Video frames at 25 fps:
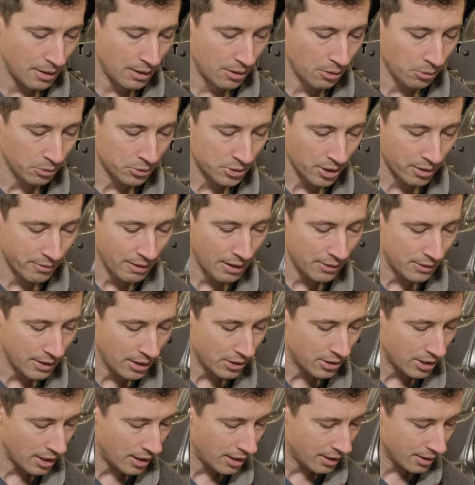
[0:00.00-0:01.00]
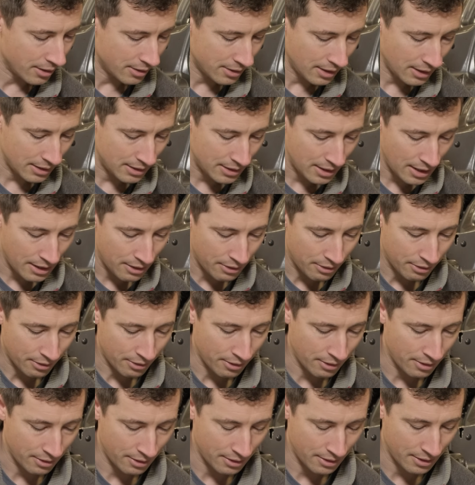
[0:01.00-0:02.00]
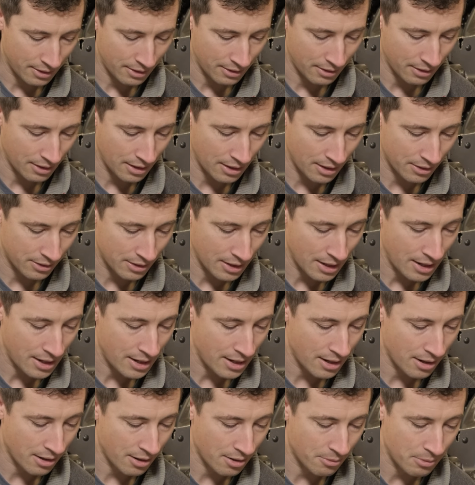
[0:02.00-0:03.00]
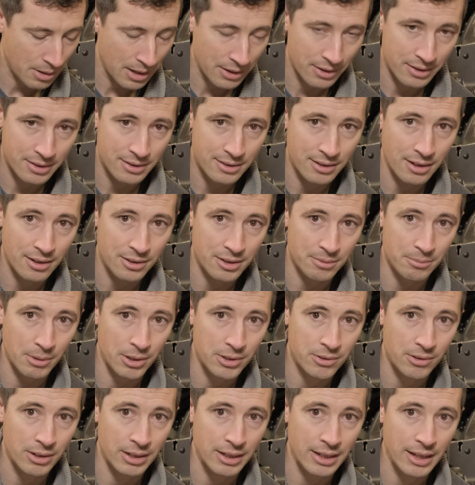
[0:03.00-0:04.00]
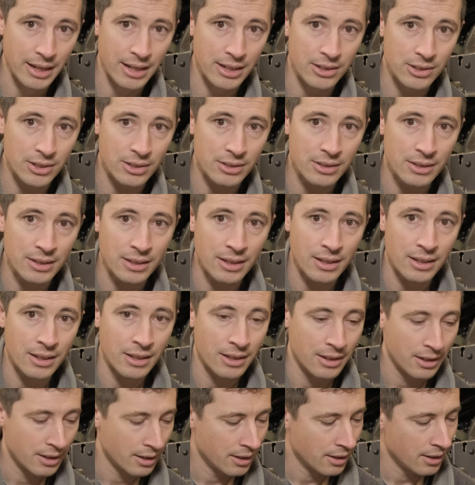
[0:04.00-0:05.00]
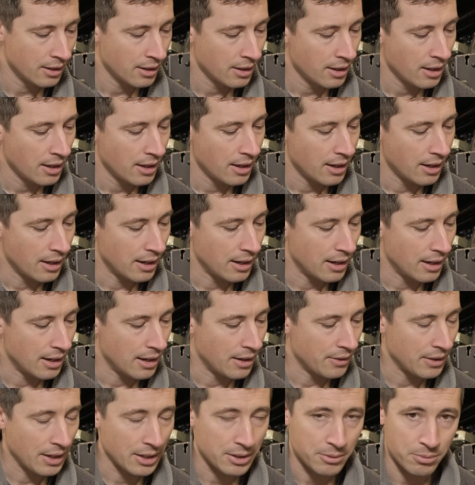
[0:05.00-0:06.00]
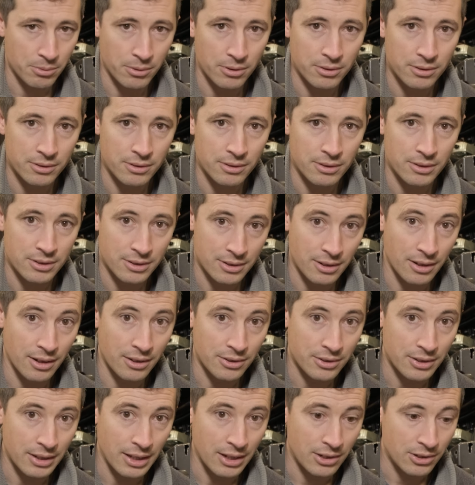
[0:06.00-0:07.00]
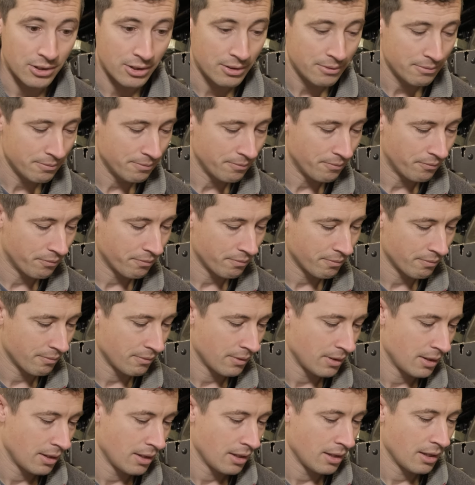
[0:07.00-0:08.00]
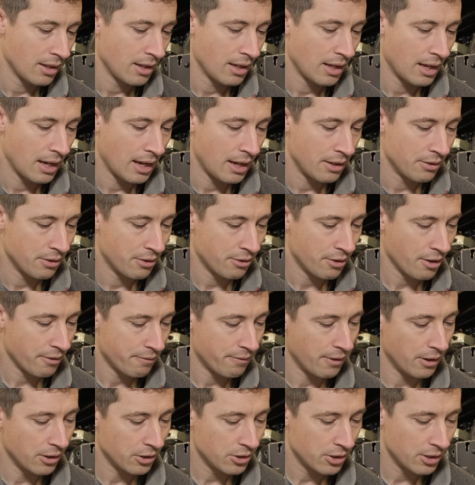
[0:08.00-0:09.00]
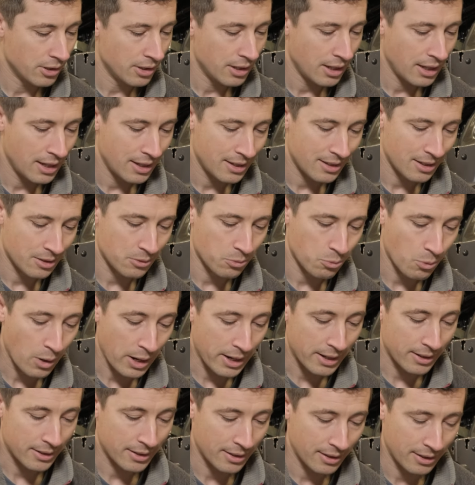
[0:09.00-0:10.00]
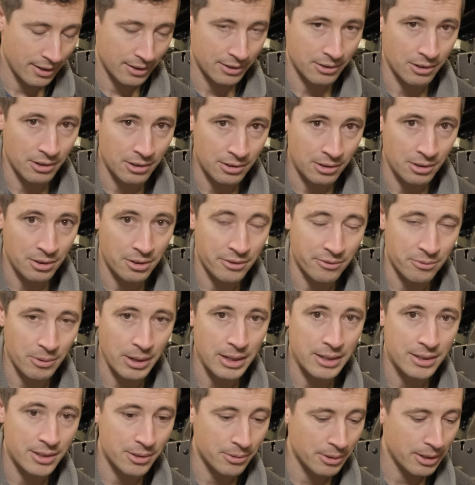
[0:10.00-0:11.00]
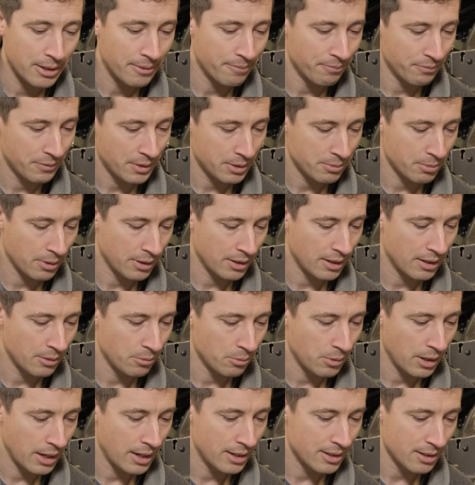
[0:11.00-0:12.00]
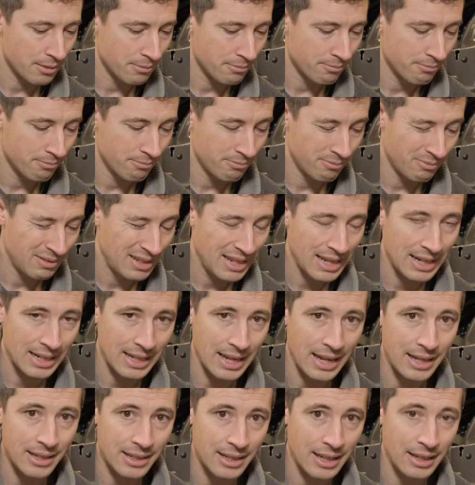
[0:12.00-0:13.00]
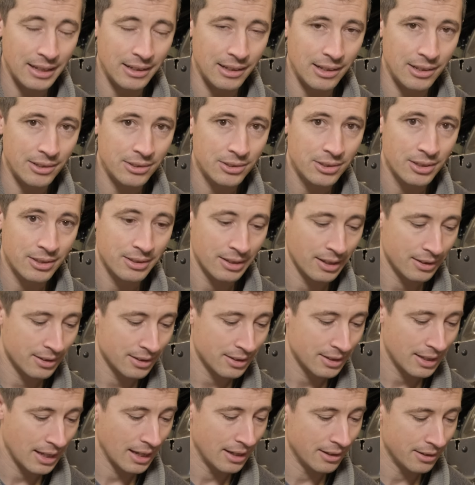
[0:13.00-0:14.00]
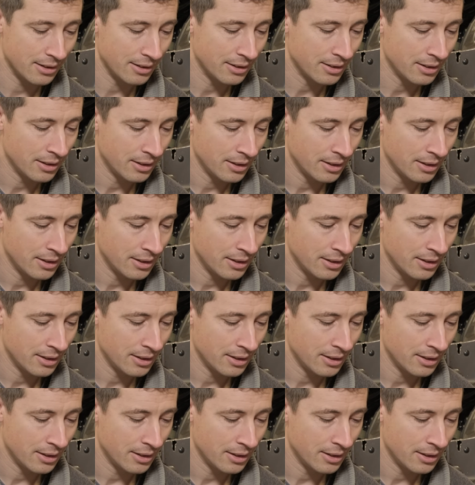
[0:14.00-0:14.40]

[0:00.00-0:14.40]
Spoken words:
Also around the edge here you can see teeth. They are where the starter motor engages, and that's what starts the engine. And the third function is its weight. It's got a lot of weight to it. This one weighs nearly 8 kilos as standard,